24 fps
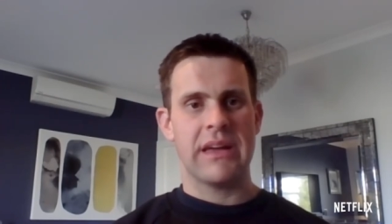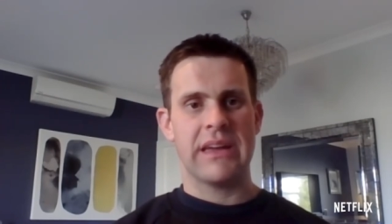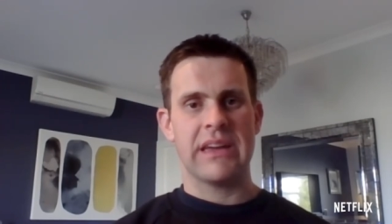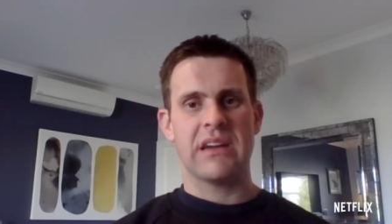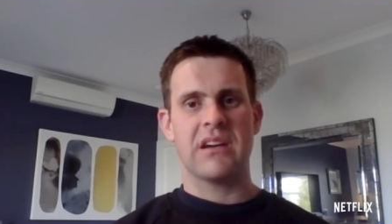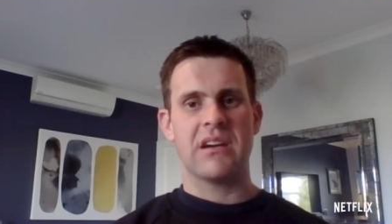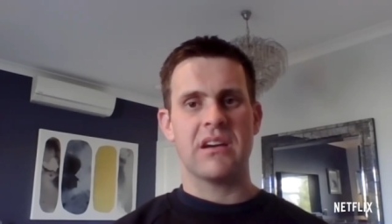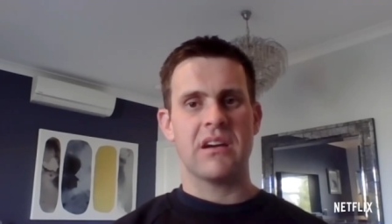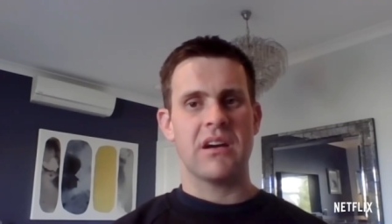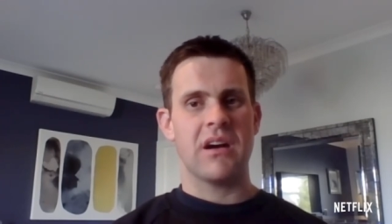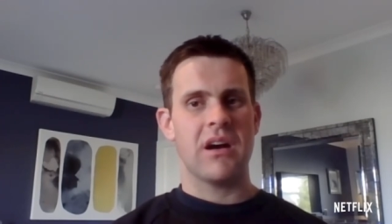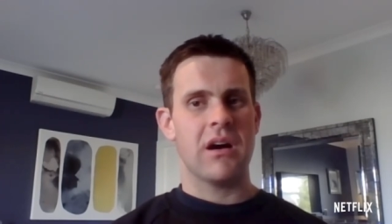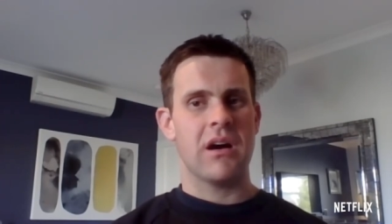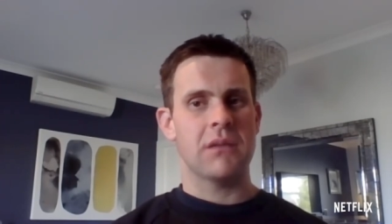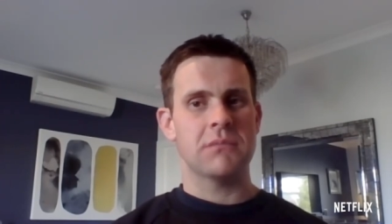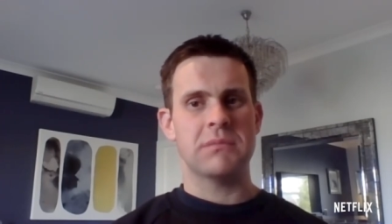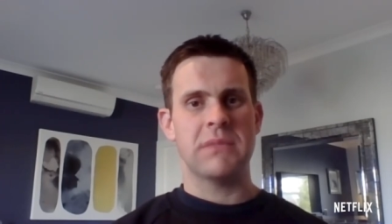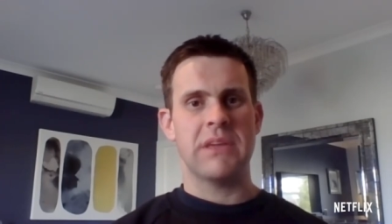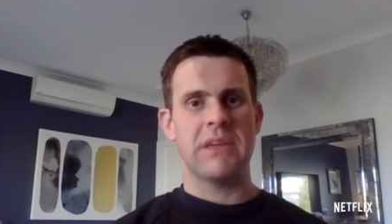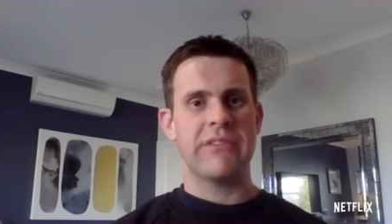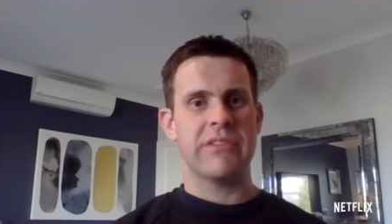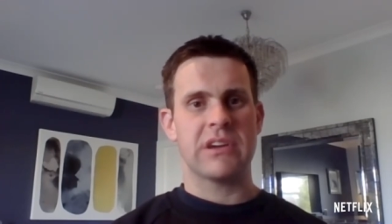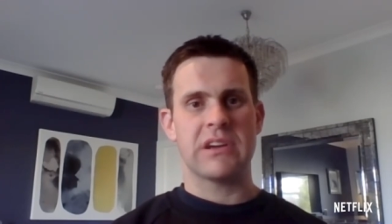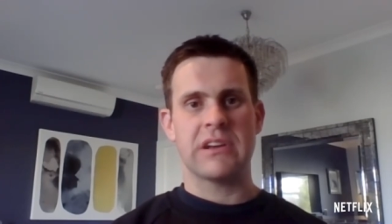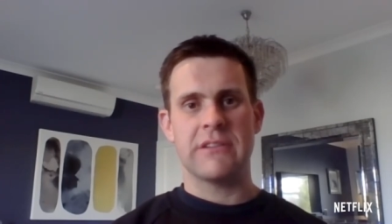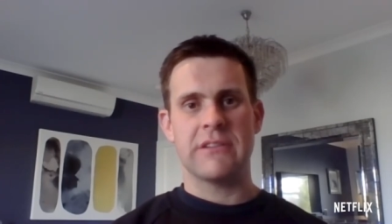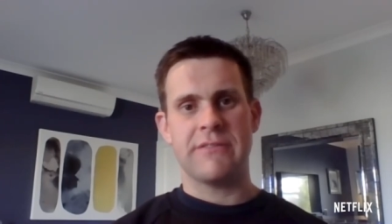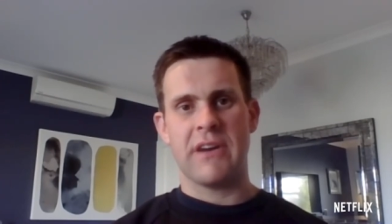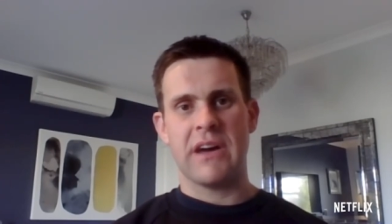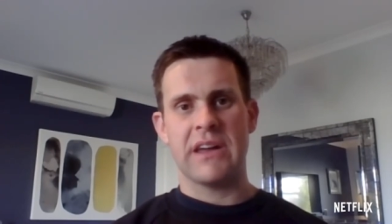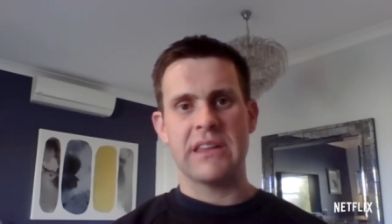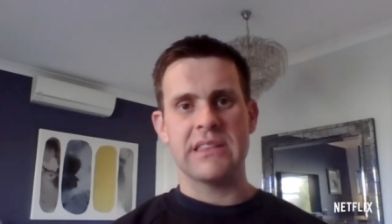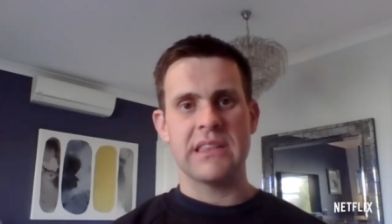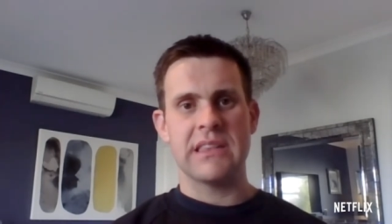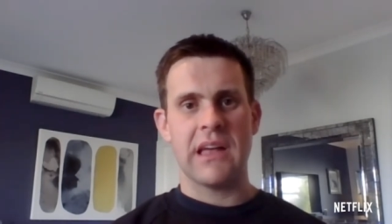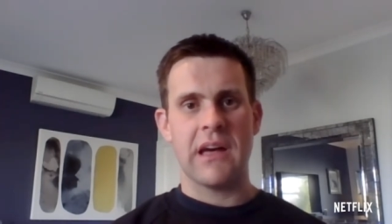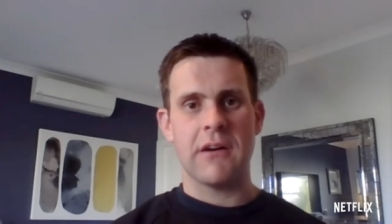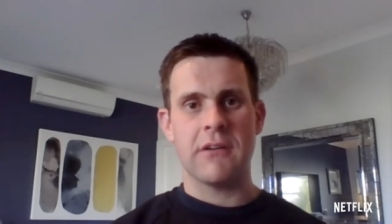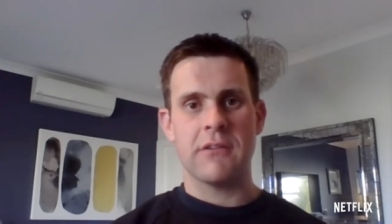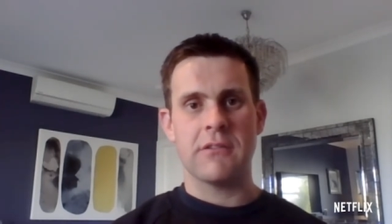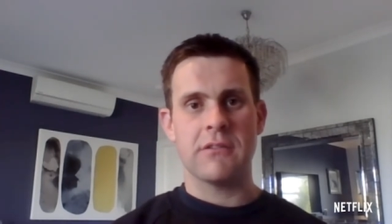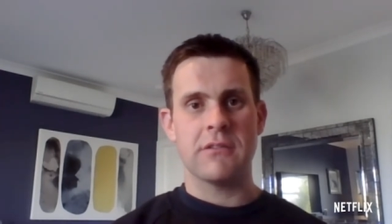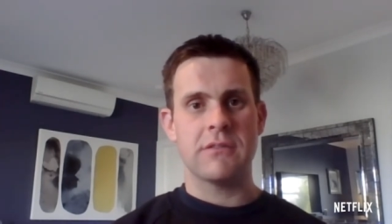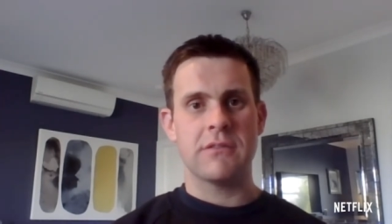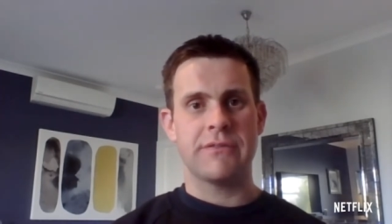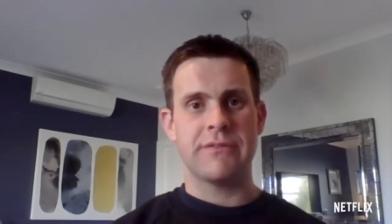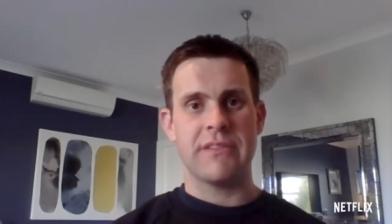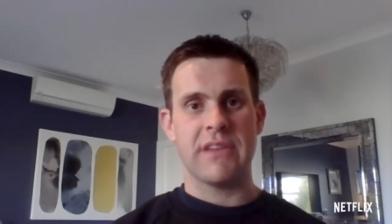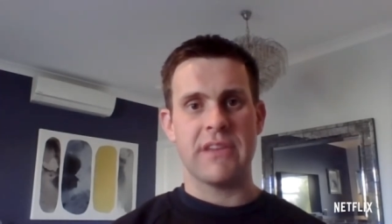He is kind. He is